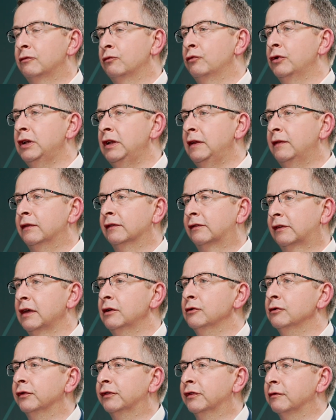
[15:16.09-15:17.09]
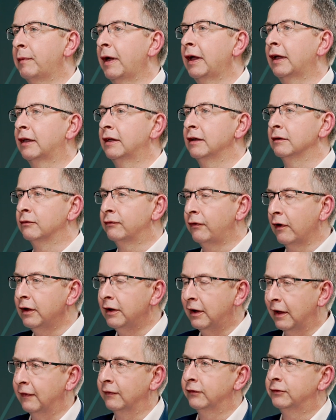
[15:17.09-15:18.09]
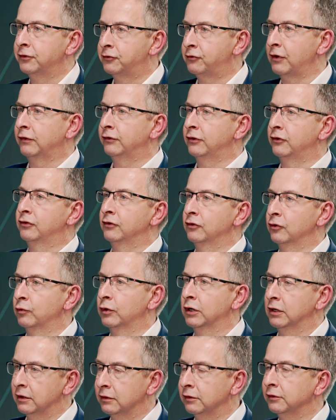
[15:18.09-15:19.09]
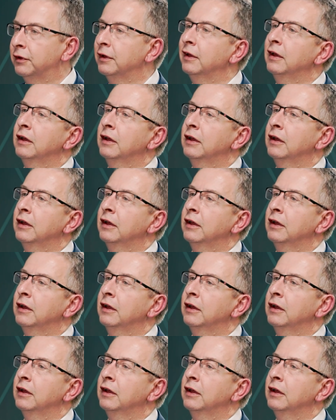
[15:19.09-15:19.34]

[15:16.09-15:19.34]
We need the skills of banking and finance to transition the world.